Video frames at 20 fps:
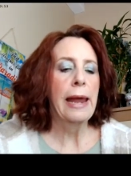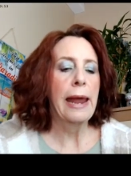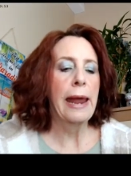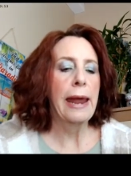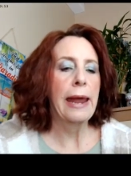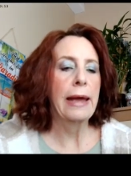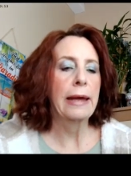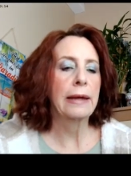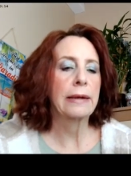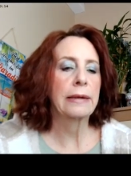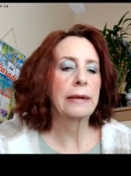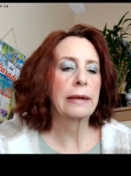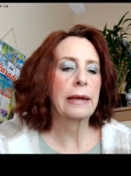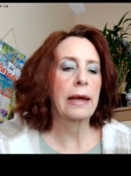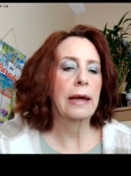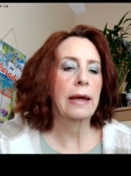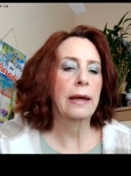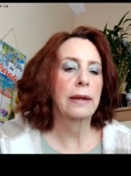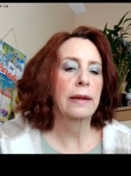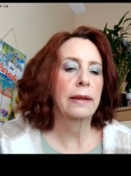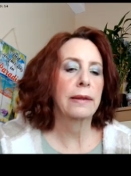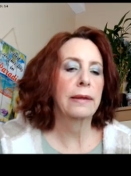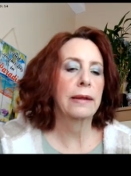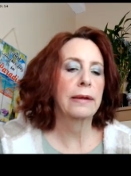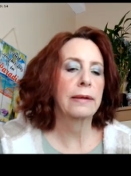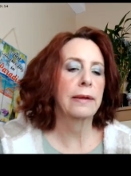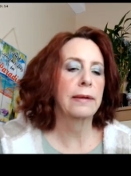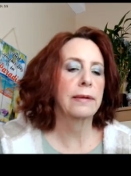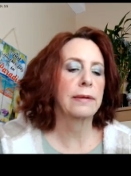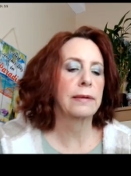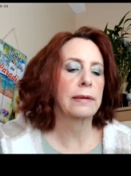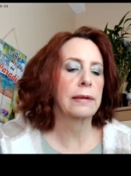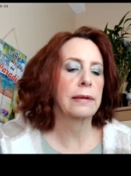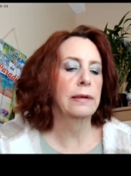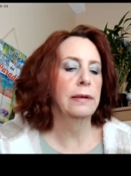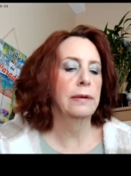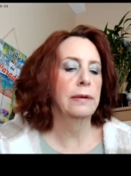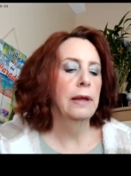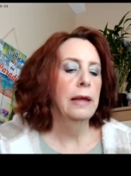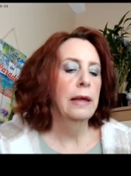And uh, let's
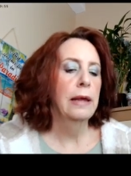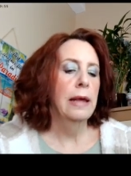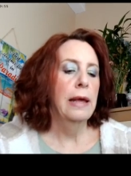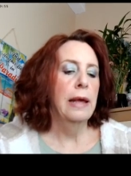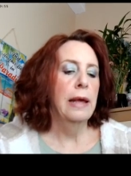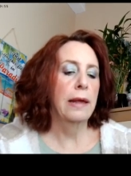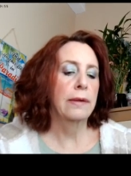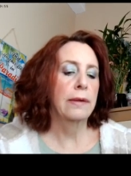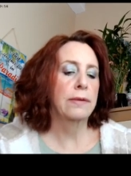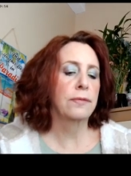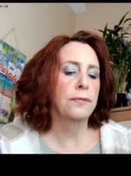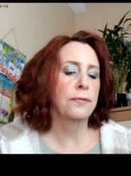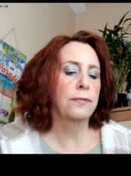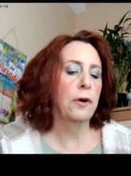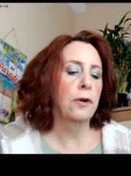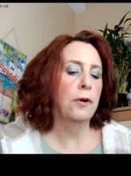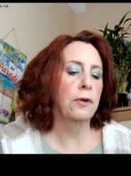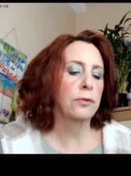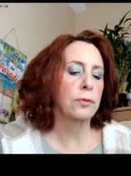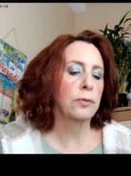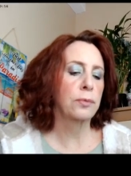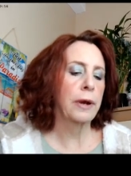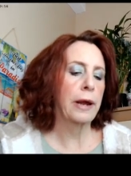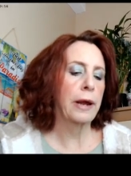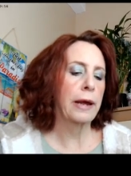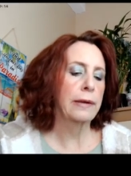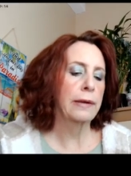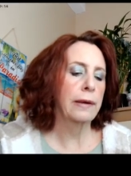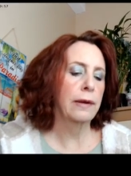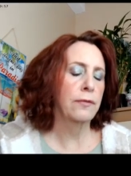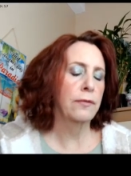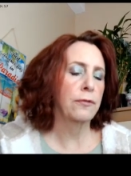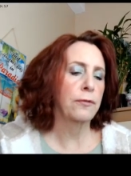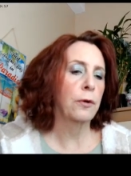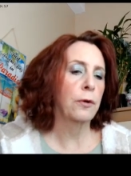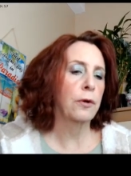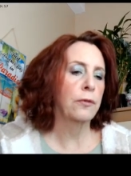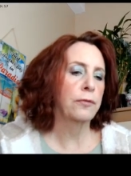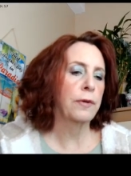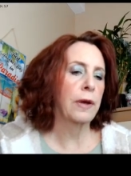see, as far as what I did
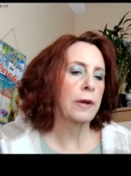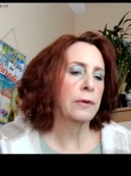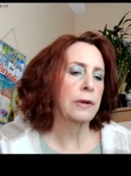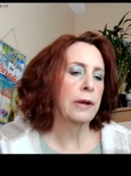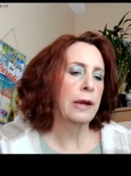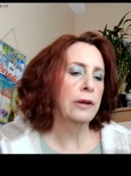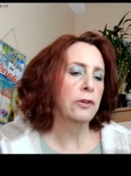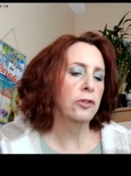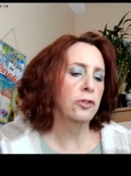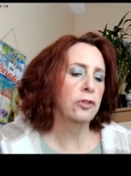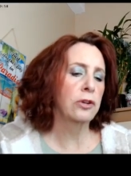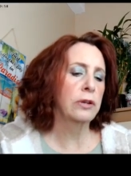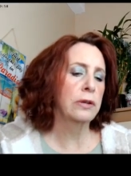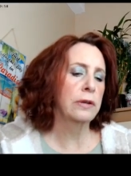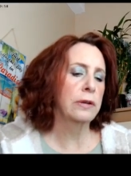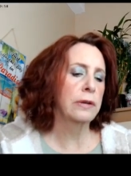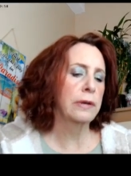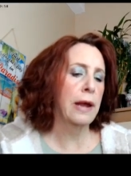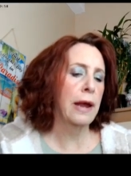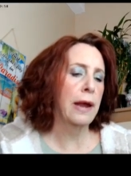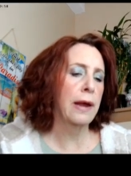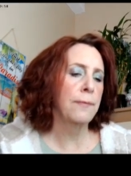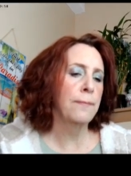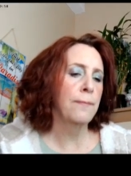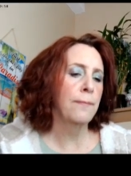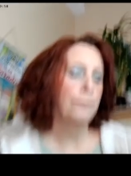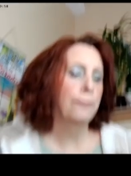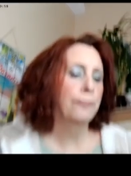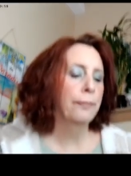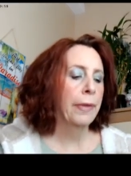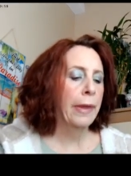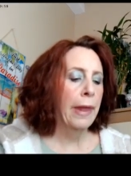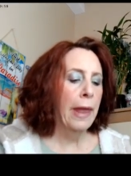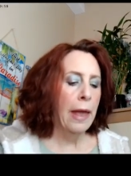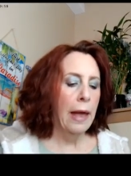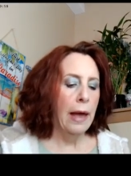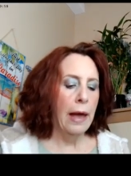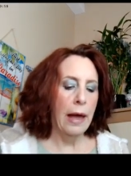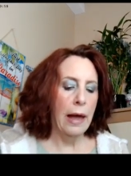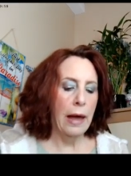for foundation today,
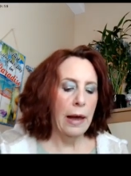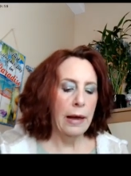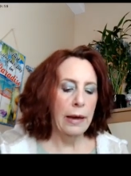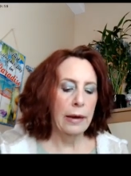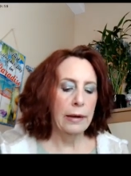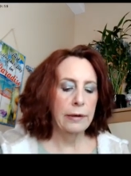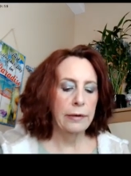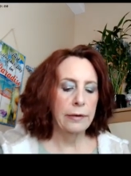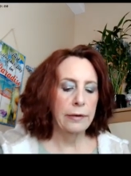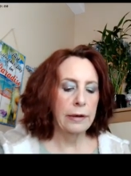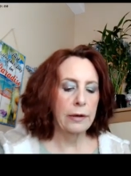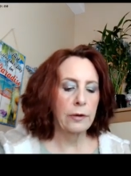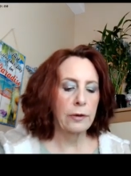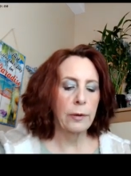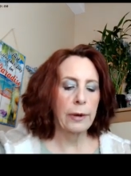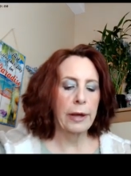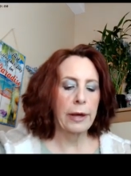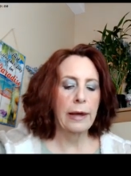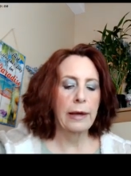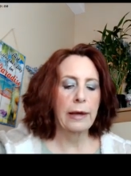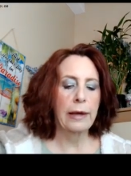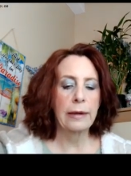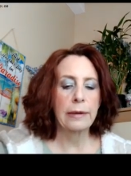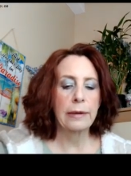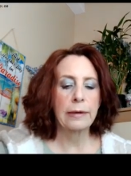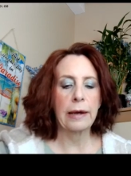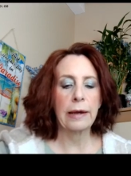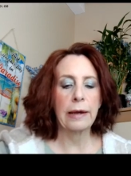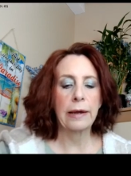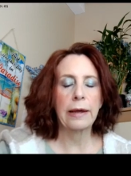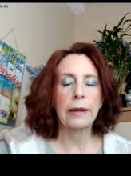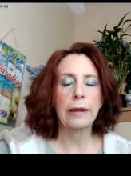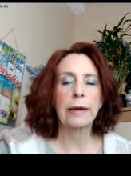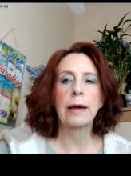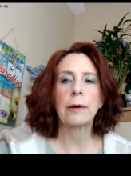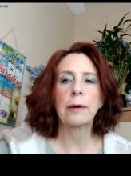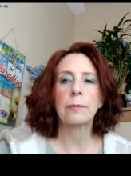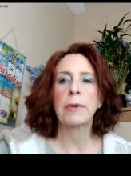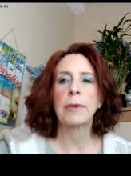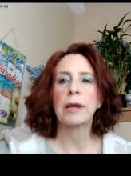I did go ahead and get out